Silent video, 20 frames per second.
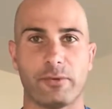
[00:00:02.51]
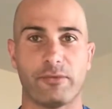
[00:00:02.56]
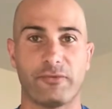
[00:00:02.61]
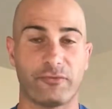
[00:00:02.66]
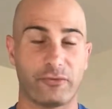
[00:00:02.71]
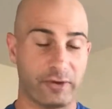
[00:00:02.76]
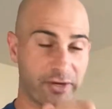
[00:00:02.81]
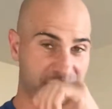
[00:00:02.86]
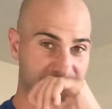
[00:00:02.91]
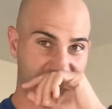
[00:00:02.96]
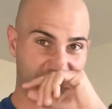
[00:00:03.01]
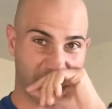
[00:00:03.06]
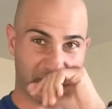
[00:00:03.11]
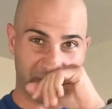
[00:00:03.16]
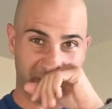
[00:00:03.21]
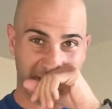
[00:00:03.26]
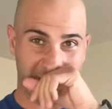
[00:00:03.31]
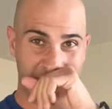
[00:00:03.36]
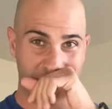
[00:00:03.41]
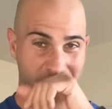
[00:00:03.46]
before I
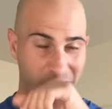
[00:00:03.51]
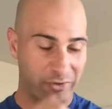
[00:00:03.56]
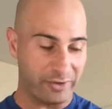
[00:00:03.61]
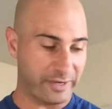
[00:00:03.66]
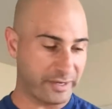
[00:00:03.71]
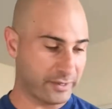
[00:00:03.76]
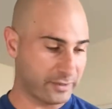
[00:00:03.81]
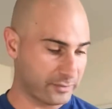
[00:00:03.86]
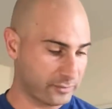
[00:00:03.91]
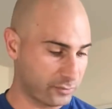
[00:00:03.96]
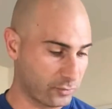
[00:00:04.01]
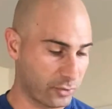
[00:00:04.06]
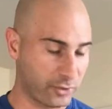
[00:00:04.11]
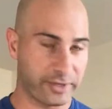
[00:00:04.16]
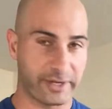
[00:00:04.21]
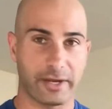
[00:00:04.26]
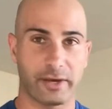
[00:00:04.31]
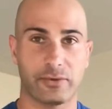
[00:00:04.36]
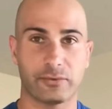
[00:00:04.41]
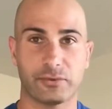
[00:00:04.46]
start my morning
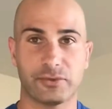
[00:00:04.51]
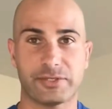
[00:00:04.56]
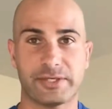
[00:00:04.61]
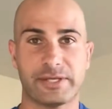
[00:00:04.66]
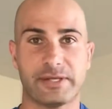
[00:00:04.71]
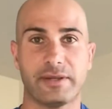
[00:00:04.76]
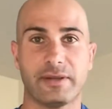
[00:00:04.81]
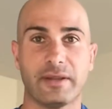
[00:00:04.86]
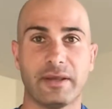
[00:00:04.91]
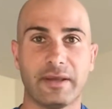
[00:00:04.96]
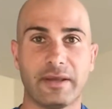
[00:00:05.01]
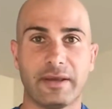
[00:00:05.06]
workout routine.